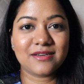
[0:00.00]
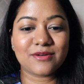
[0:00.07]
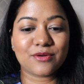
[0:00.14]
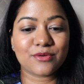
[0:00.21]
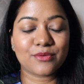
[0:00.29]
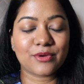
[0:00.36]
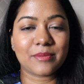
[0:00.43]

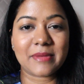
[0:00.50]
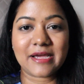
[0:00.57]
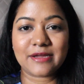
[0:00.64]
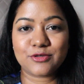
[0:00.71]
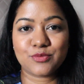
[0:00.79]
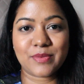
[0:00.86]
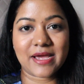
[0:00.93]
not going
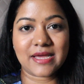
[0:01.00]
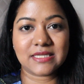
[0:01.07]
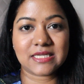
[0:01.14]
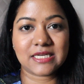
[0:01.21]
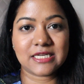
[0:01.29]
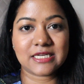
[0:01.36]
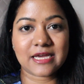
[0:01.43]
back to pads
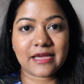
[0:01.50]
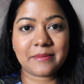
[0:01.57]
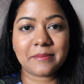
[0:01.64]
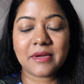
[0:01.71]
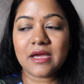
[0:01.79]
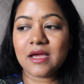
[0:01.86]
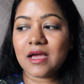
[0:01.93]
anytime,